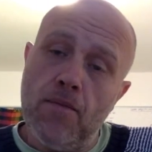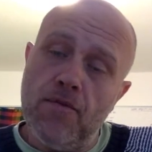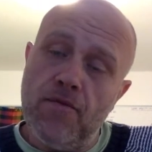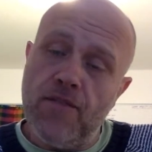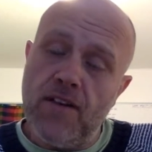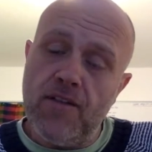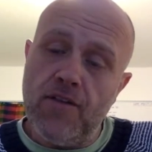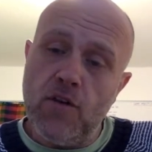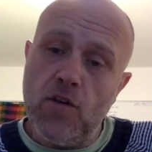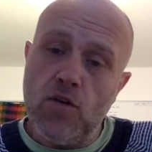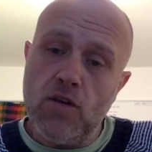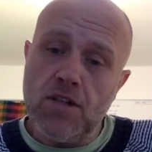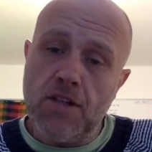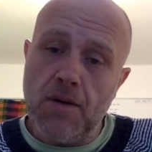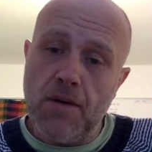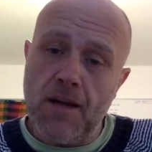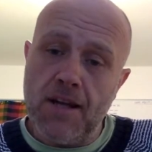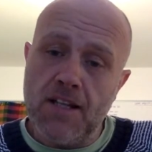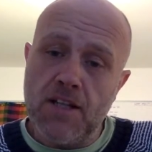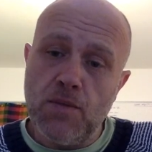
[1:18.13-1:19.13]
Viv
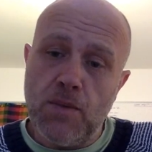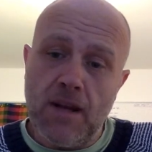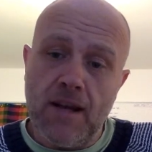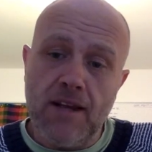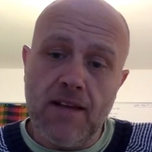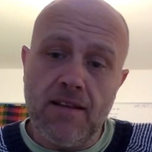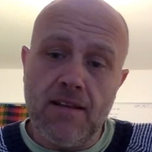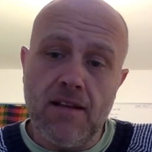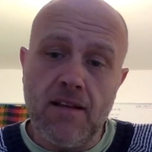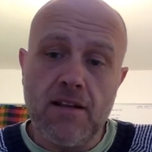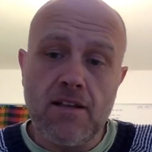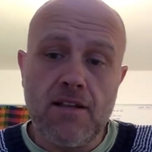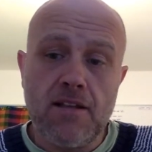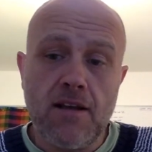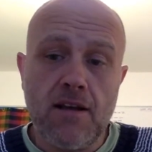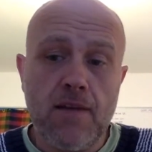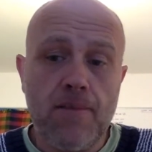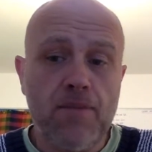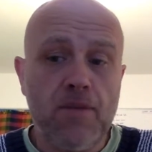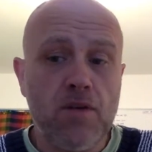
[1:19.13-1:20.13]
also explained that
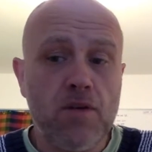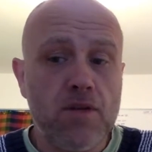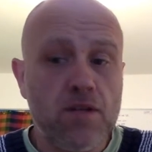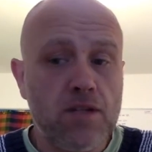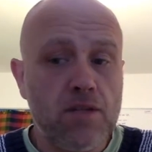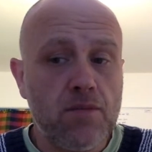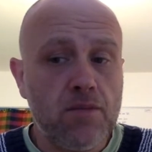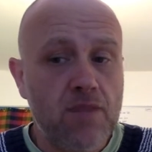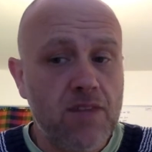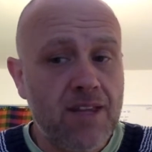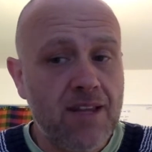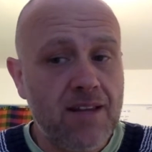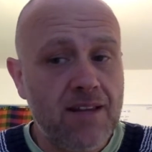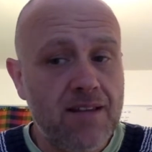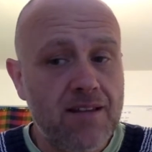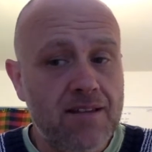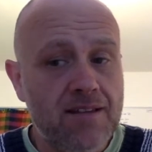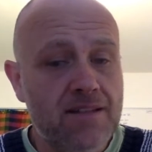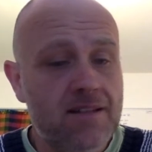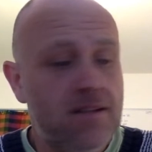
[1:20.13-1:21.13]
there were some
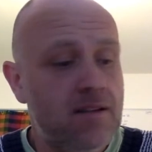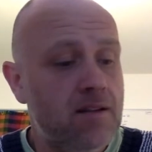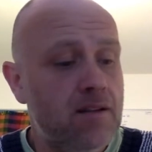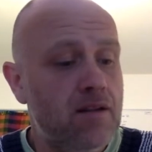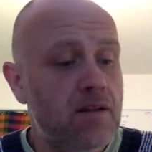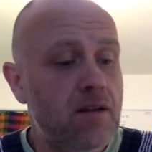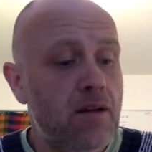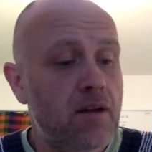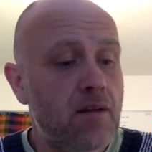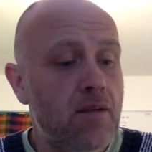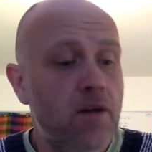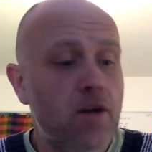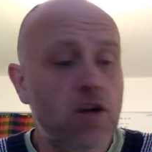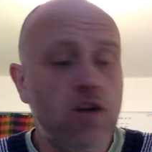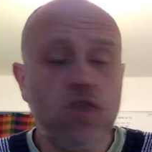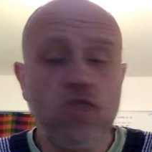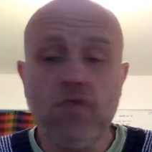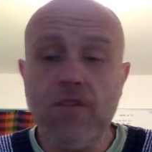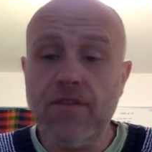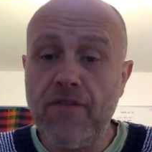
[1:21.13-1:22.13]
things that I
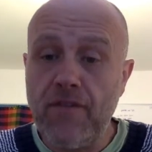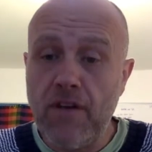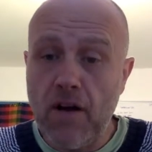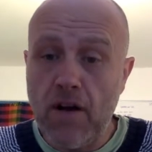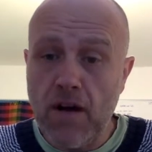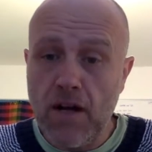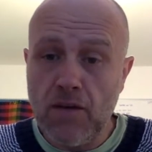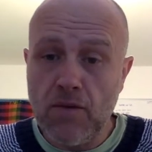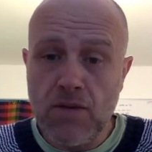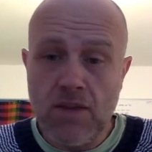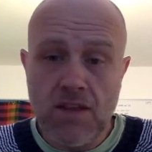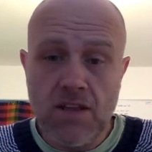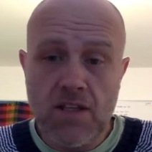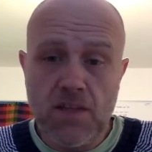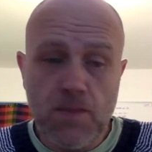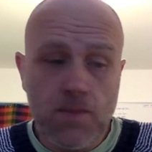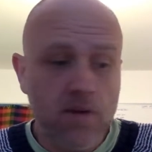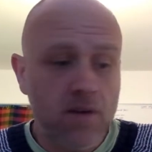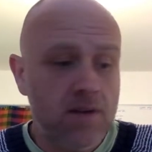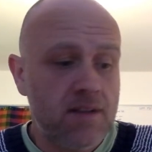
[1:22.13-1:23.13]
could refine with this
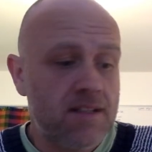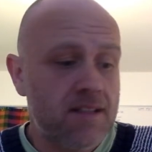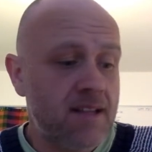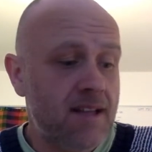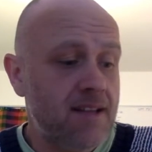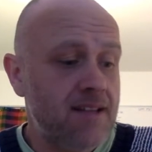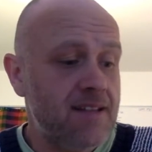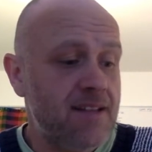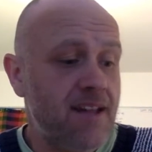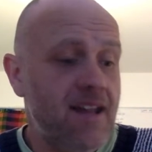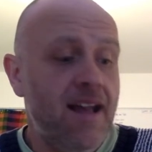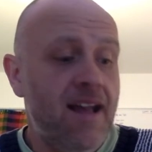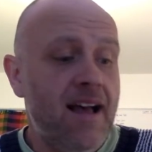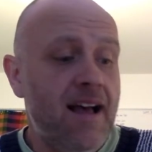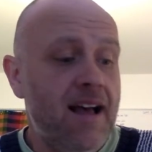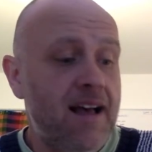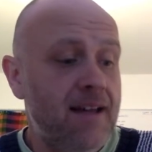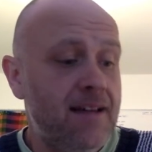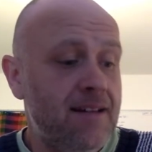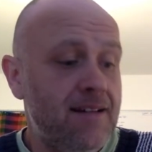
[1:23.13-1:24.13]
process,
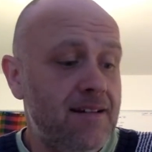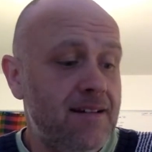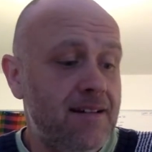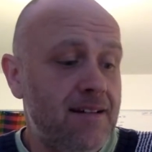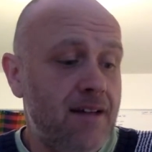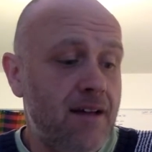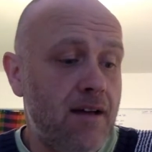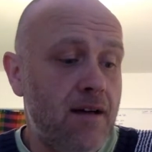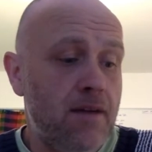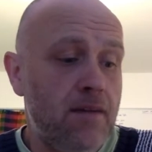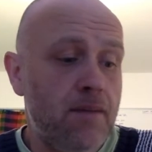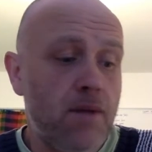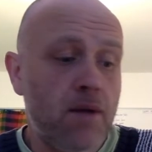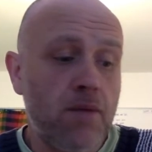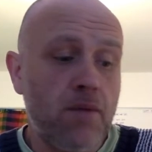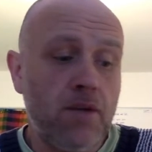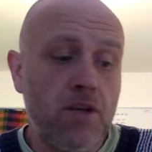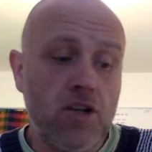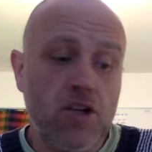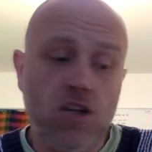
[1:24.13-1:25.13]
and
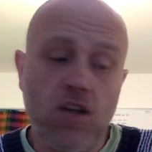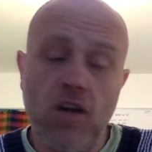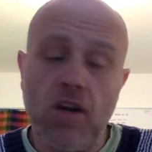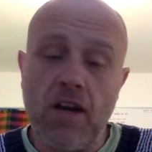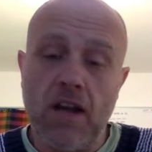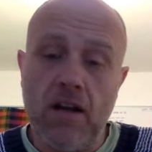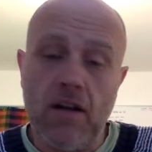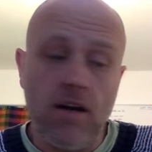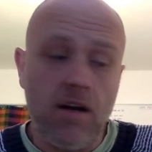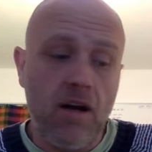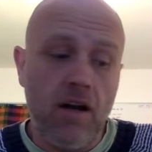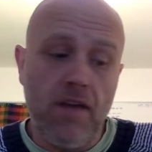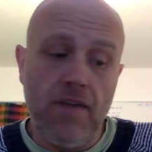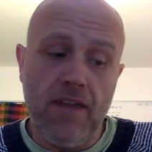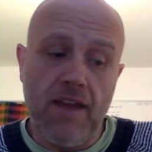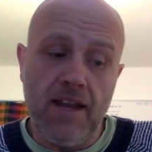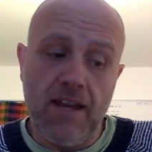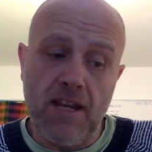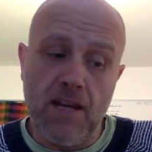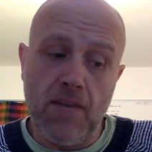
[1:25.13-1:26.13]
I'm going to show Caroline
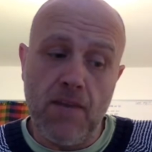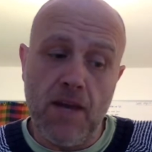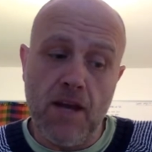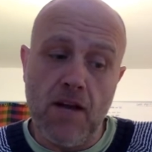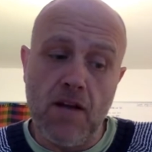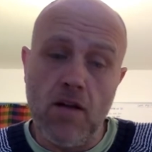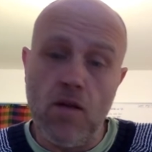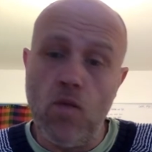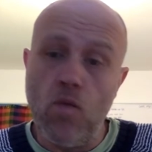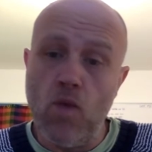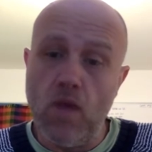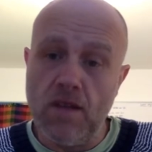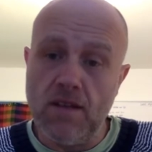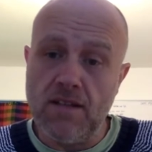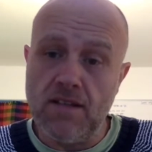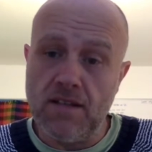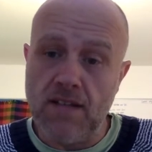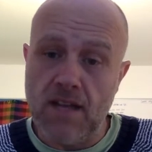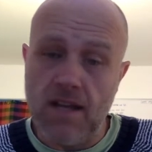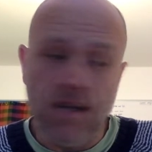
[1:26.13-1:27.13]
that email on
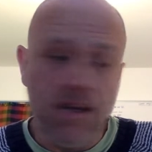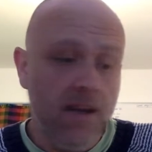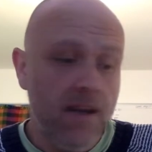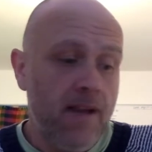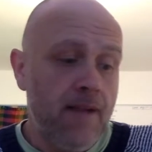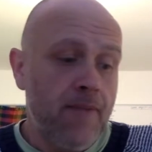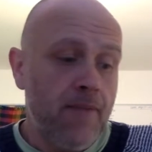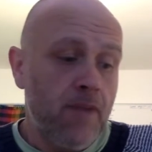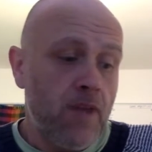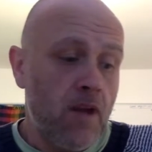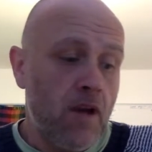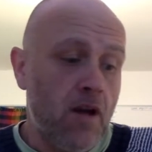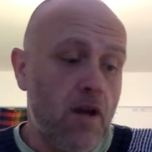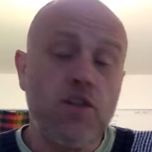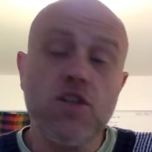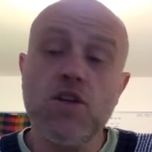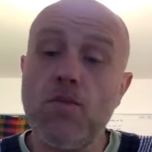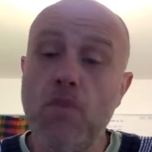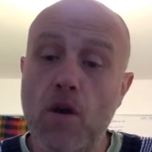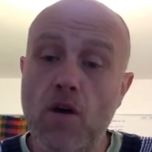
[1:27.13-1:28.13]
Wednesday
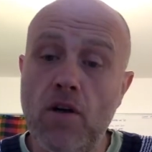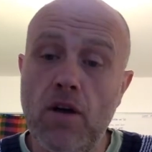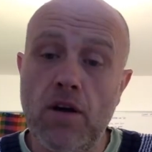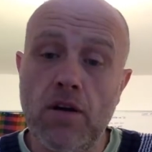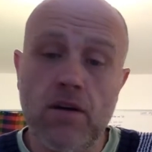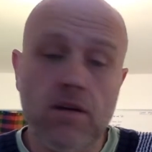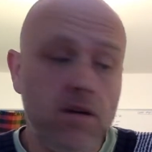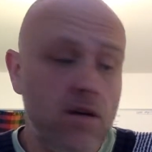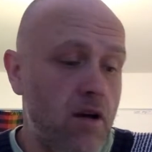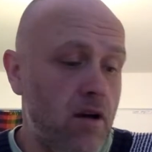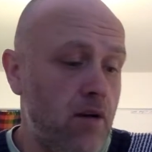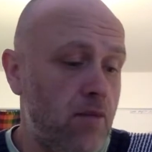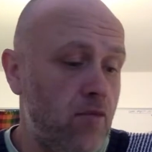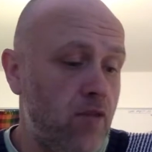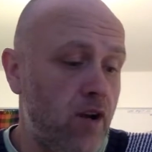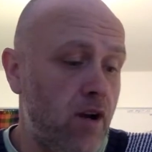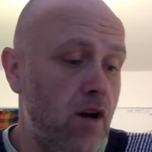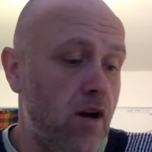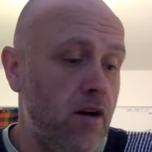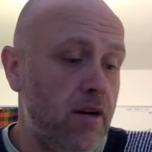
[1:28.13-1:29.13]
tomorrow
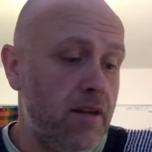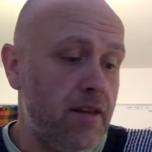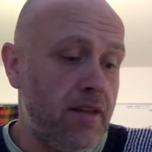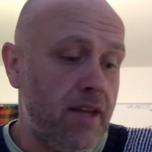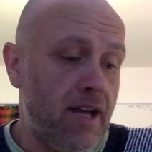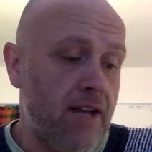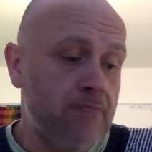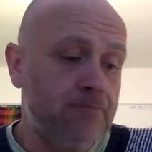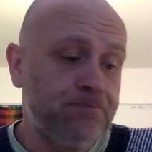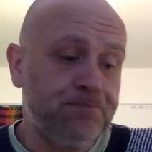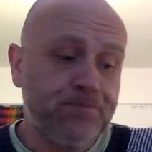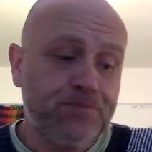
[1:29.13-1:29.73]
regarding that.